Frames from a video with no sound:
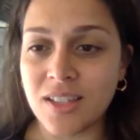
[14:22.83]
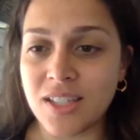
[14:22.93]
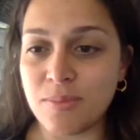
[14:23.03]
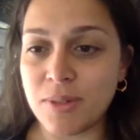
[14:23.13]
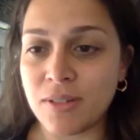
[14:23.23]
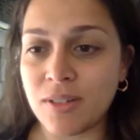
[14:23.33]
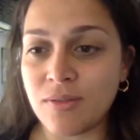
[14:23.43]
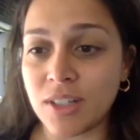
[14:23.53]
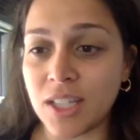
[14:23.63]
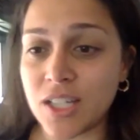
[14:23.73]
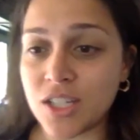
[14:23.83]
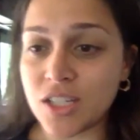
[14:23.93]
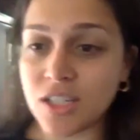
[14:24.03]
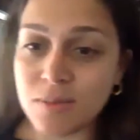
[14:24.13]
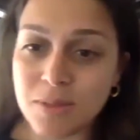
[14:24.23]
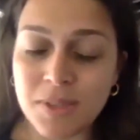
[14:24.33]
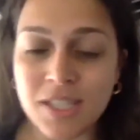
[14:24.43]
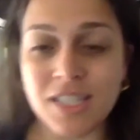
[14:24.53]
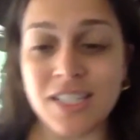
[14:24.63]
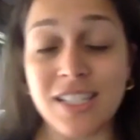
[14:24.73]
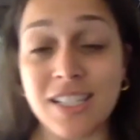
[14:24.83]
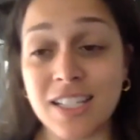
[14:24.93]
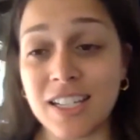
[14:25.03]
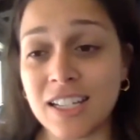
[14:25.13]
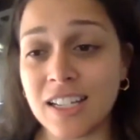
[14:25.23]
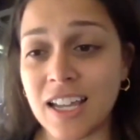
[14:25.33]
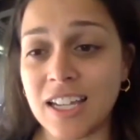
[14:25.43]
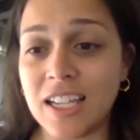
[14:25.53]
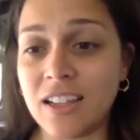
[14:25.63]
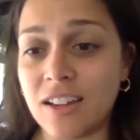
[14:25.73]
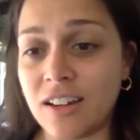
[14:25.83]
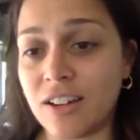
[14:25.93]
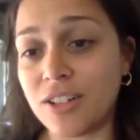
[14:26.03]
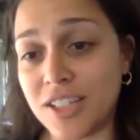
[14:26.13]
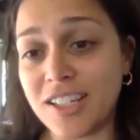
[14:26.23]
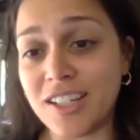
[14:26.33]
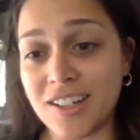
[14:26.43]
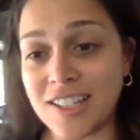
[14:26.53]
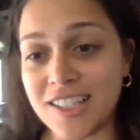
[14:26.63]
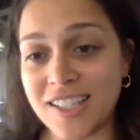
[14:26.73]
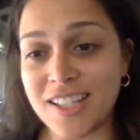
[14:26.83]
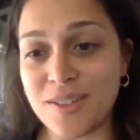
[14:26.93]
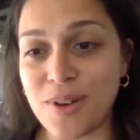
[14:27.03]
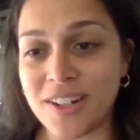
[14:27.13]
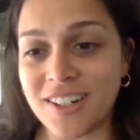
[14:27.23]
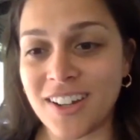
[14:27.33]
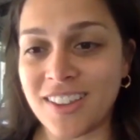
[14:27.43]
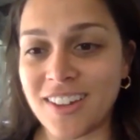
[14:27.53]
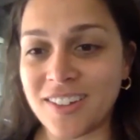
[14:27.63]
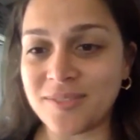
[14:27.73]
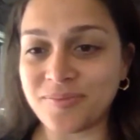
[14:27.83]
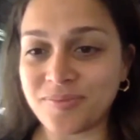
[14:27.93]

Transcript: Deepen relationships means to see and hear, or to hear and see one another.